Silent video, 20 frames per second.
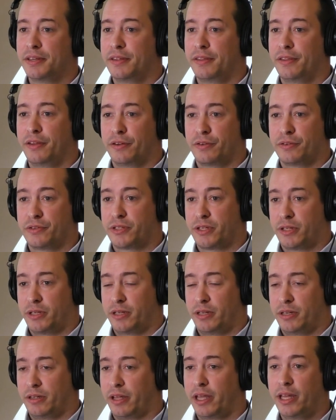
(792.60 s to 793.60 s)
There's
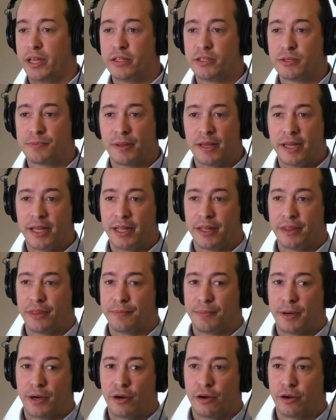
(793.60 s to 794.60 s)
kids playing in the
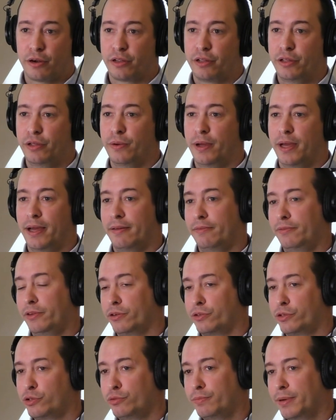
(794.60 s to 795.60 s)
park. You have
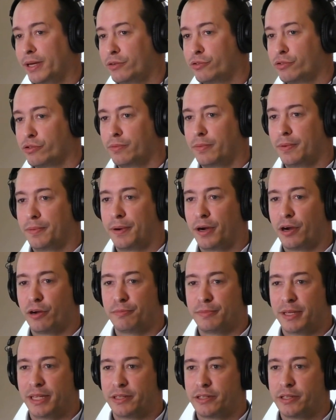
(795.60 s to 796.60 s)
your 2-bedroom
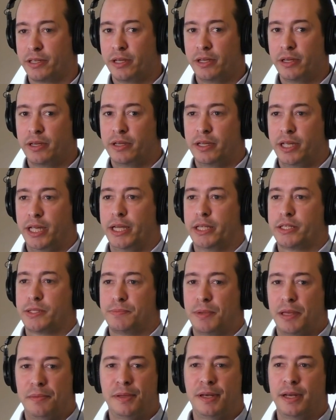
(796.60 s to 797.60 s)
apartment. It's
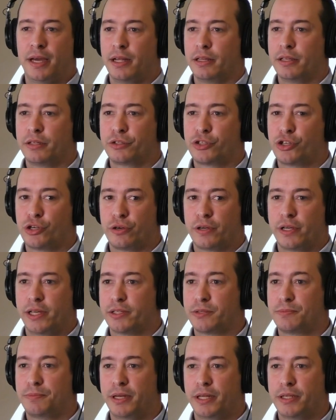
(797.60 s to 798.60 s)
maybe not
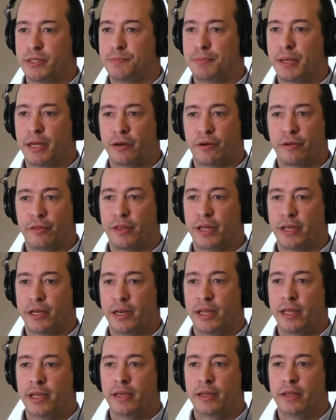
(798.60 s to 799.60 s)
luxurious, but it's better
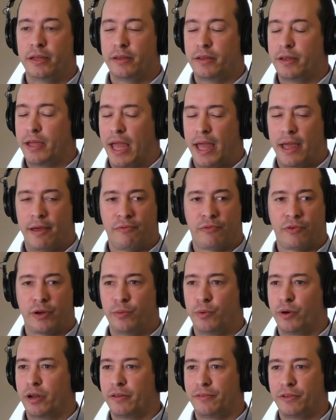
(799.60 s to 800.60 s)
than every
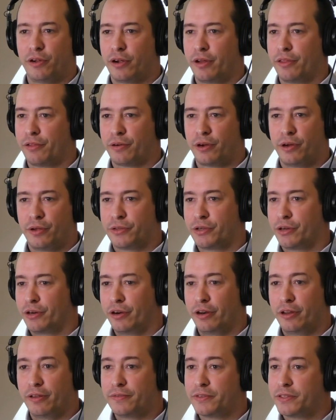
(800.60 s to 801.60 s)
one of your other
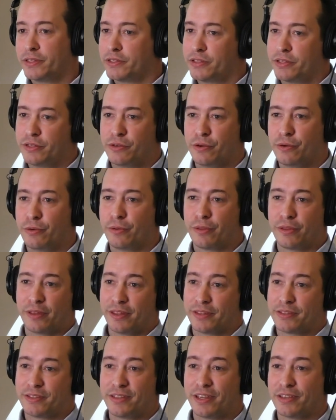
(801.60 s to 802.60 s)
alternatives, is the truth.
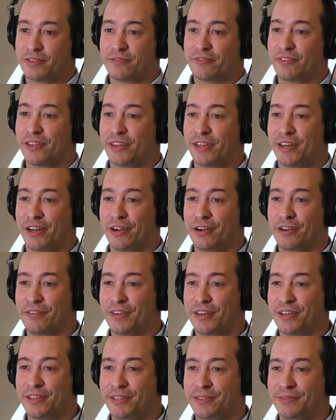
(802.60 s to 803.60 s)
That doesn't fit the narrative
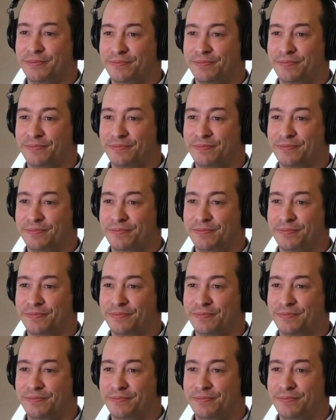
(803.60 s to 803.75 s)
at all.